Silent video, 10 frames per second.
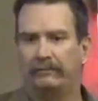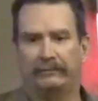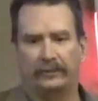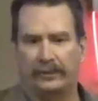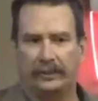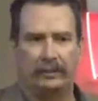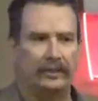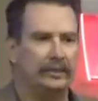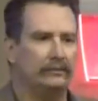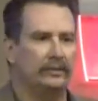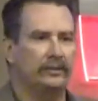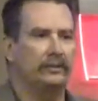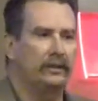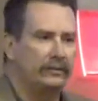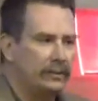the facilities, what you
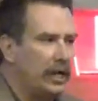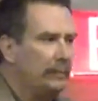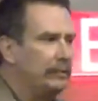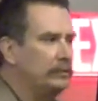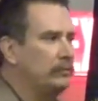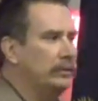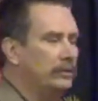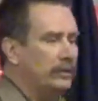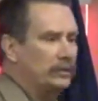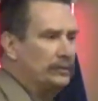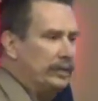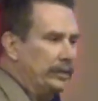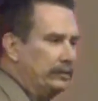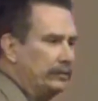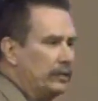thought of the topics, what you thought of the
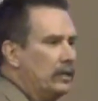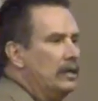speakers,